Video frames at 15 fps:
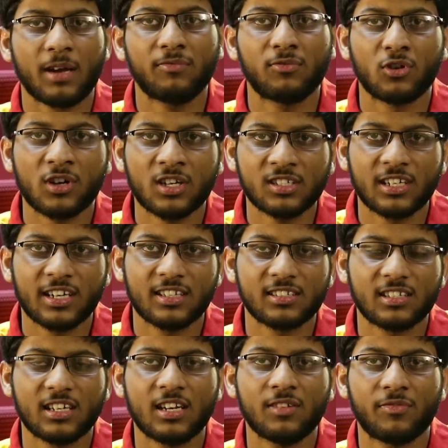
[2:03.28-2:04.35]
My focused
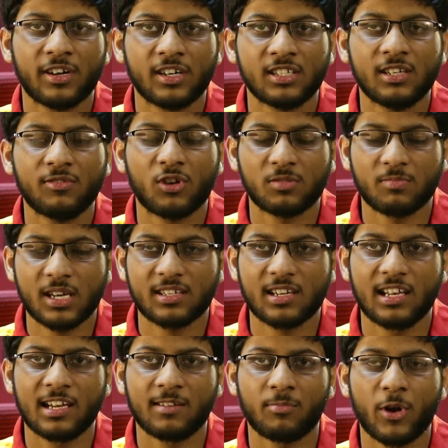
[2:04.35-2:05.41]
attention in FIITJEE was my
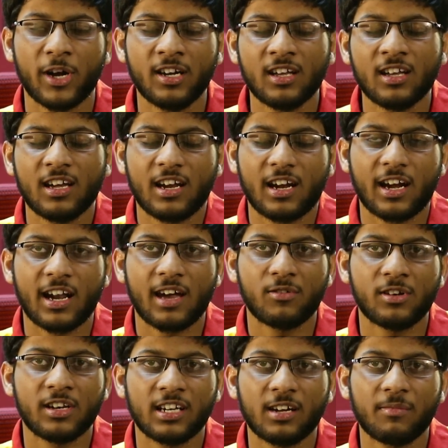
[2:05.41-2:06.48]
selling point, and I
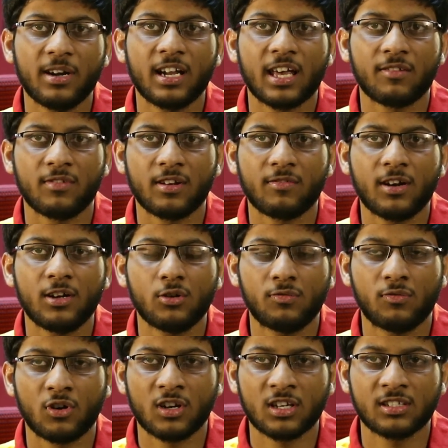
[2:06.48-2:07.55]
would recommend everyone to
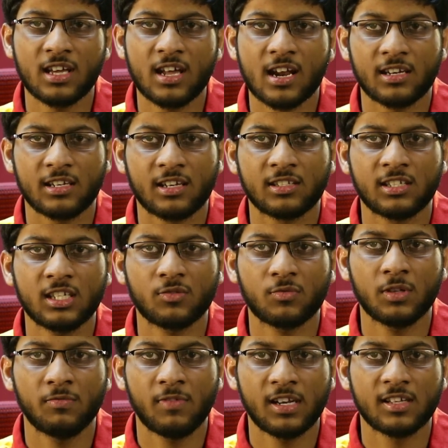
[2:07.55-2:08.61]
focus their energies
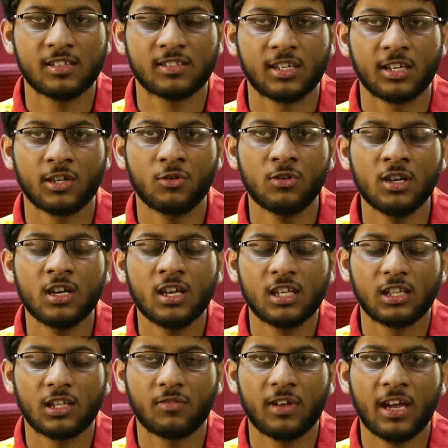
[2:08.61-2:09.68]
with one institute
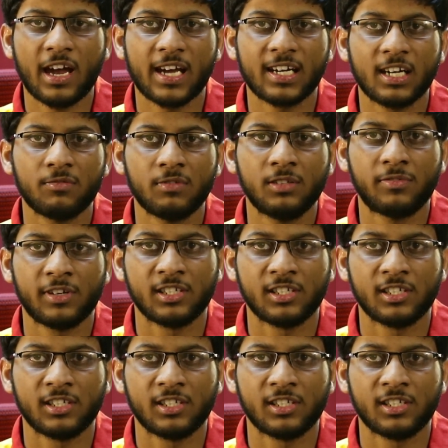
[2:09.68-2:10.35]
the way I did with